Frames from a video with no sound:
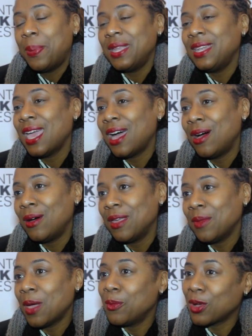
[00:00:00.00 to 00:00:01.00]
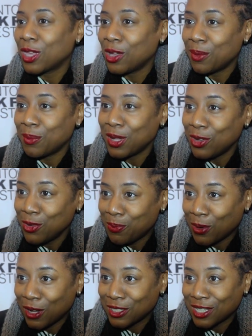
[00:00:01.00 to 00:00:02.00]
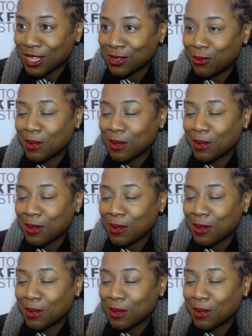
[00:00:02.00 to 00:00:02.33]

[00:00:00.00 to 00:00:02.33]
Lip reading: But now I'm working on my new project,